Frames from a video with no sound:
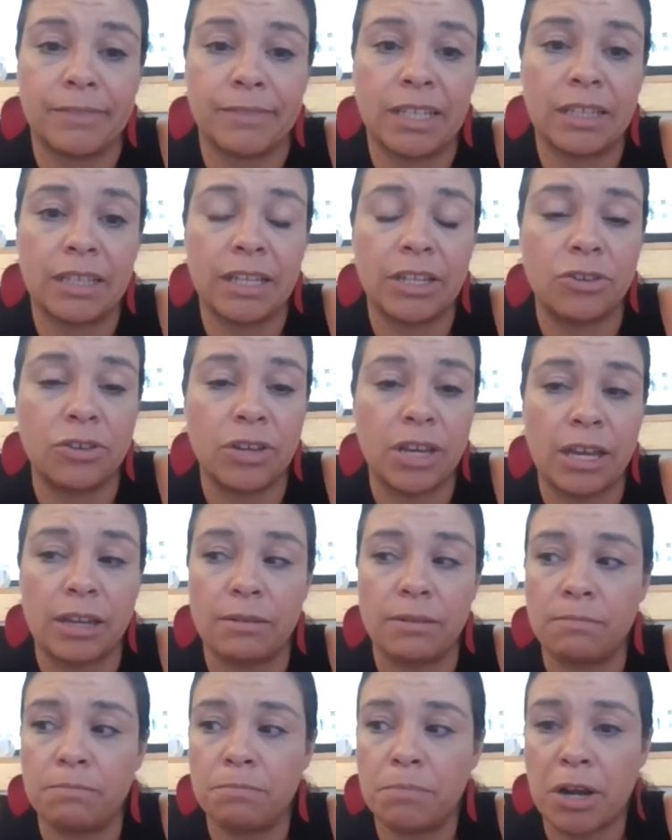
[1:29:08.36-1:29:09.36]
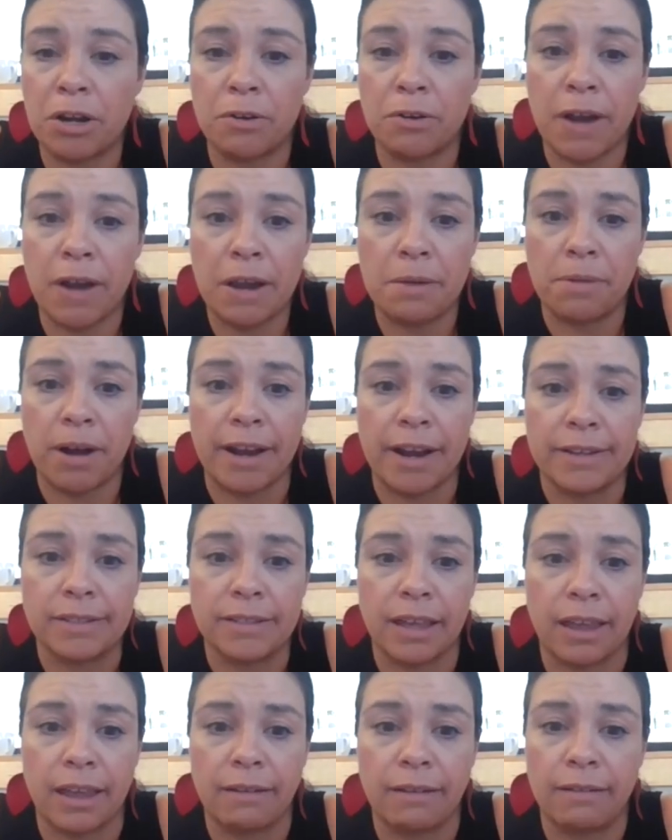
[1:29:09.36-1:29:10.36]
And then you get better rate
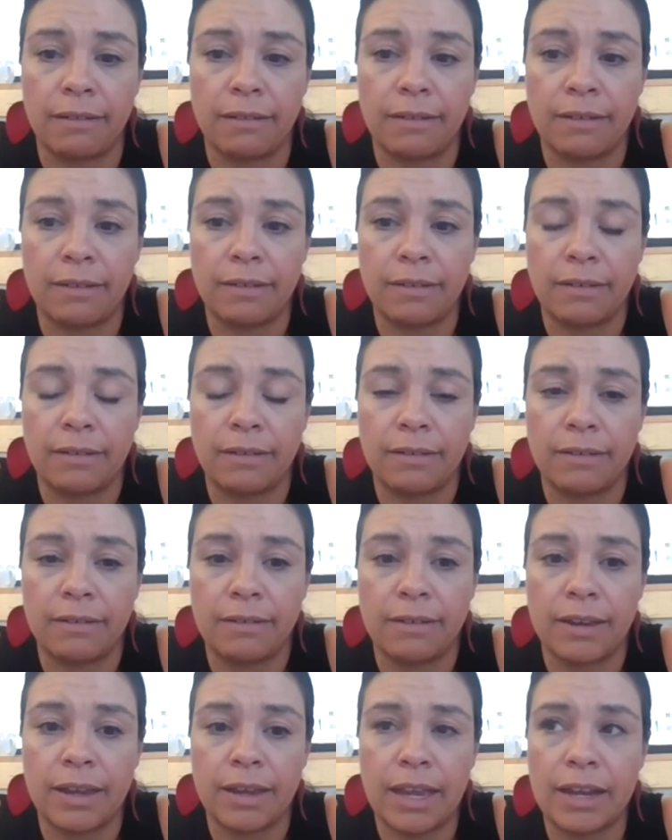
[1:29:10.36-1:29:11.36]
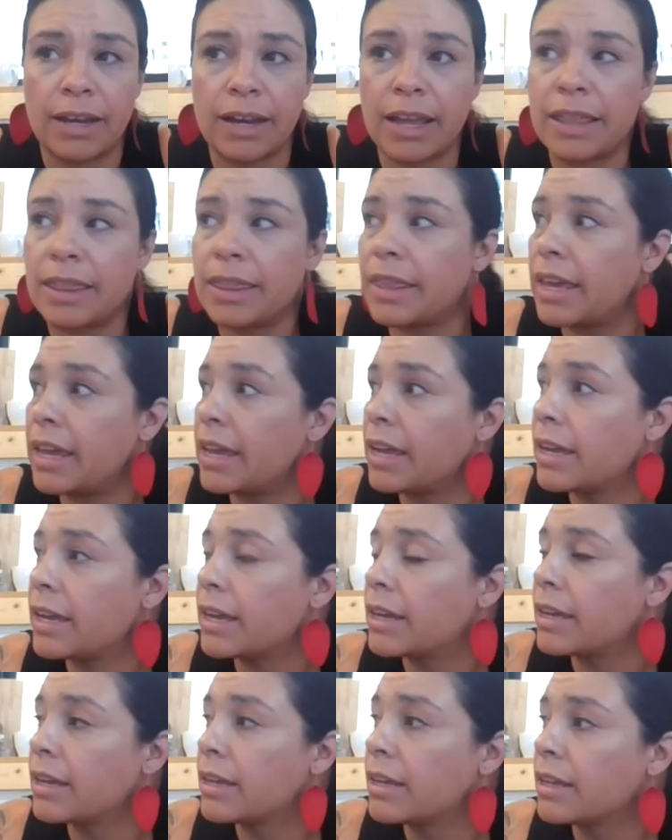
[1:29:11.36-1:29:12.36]
pricing. And I
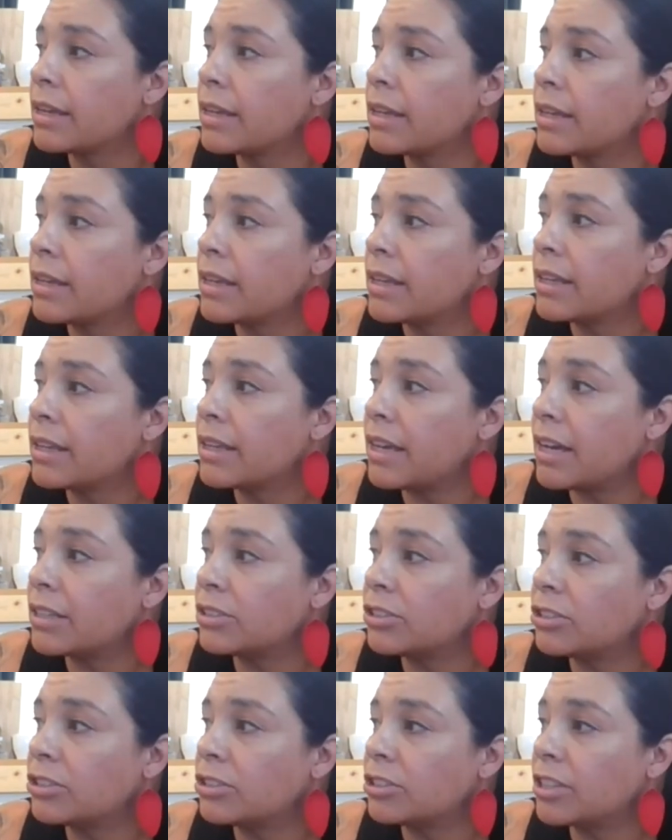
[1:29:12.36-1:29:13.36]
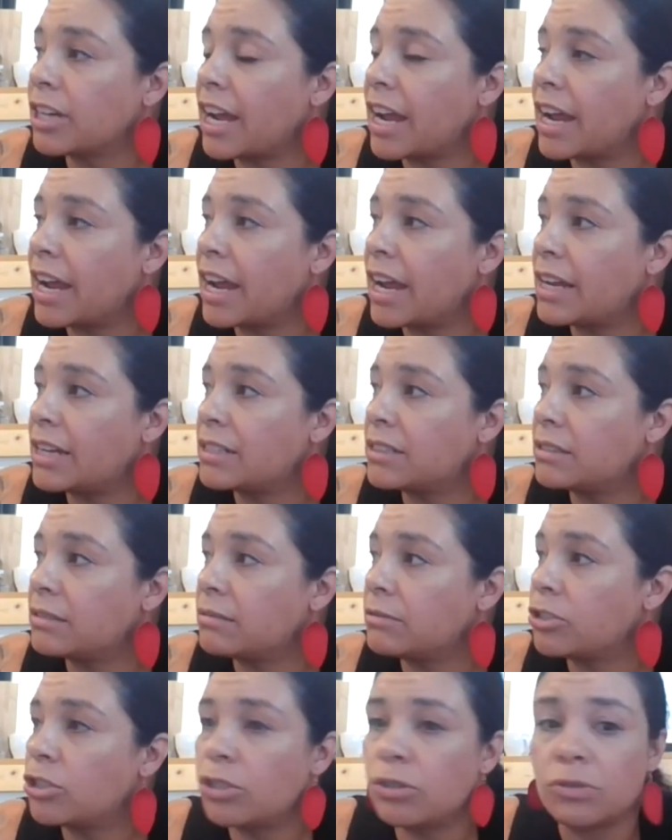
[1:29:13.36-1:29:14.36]
think yesterday,
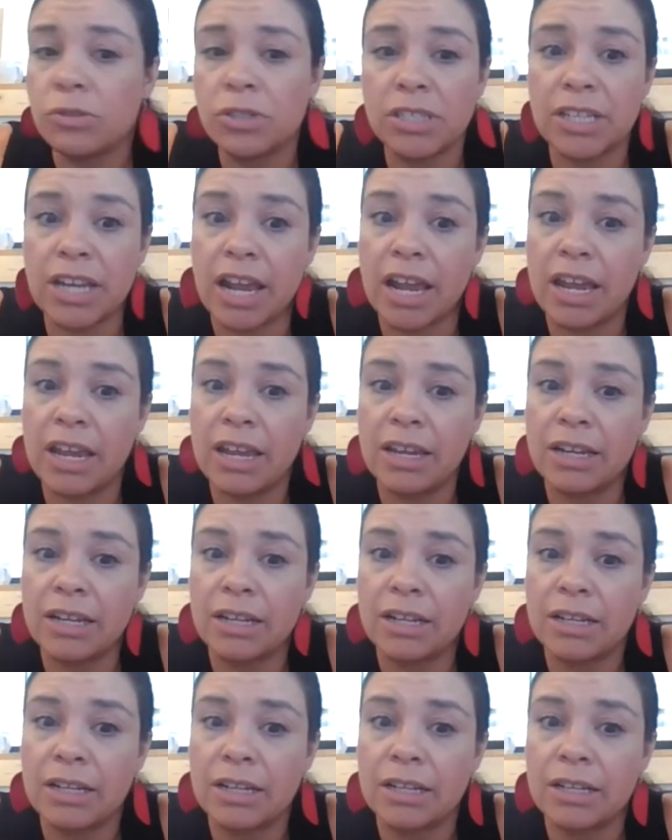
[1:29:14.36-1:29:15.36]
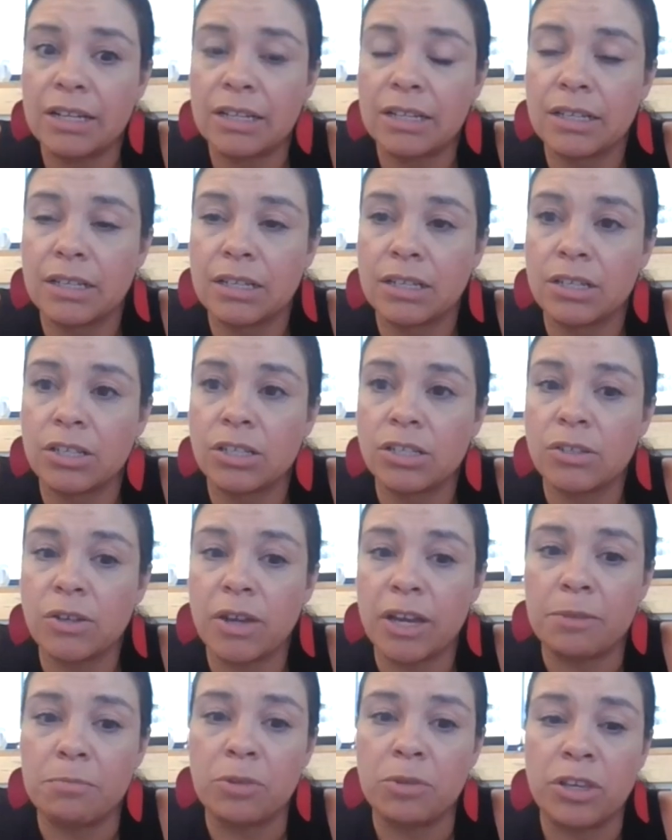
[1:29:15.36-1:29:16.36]
Tuesday, so
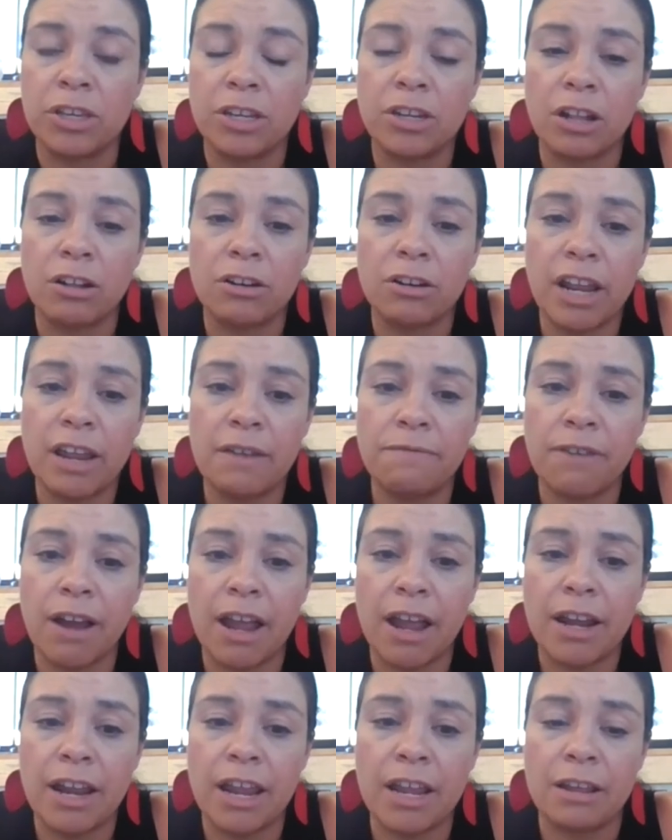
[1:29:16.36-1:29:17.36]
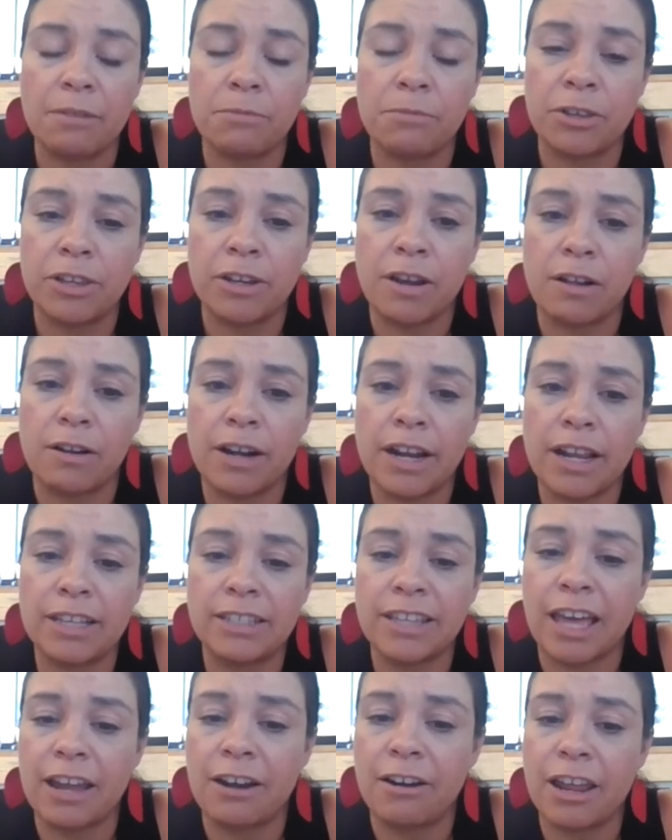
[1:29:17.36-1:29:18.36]
I had $1 million day Friday, $1 million day
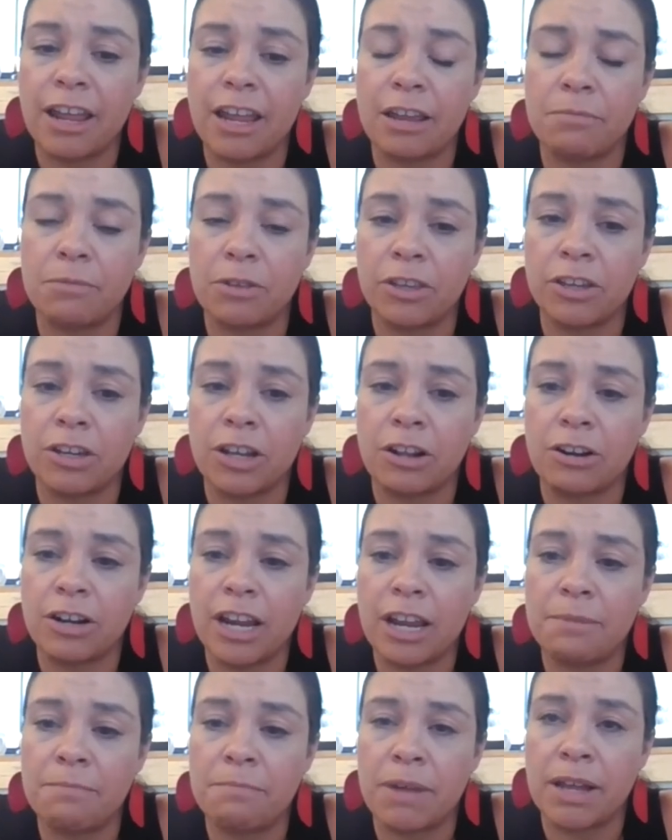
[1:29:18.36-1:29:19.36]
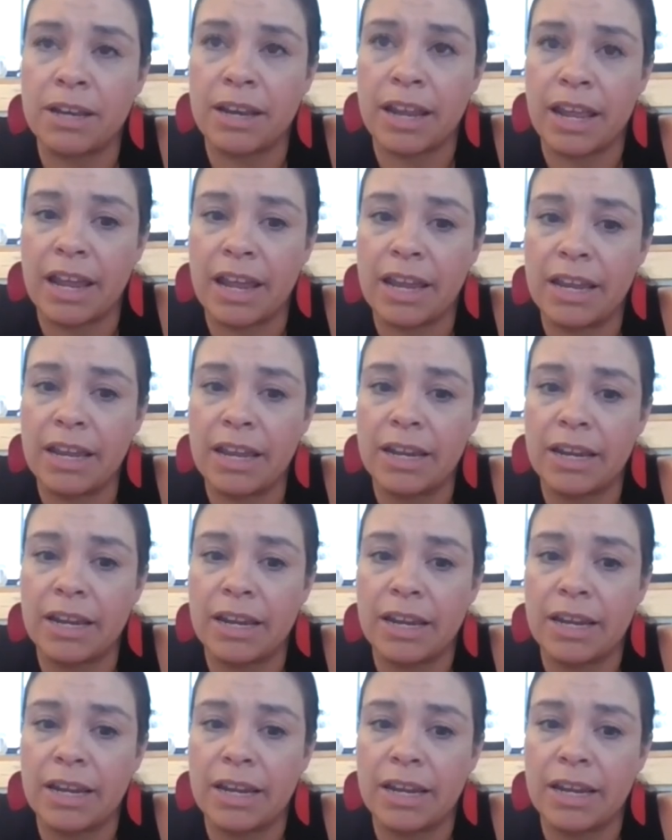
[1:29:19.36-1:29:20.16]
Saturday, $1 million day Monday.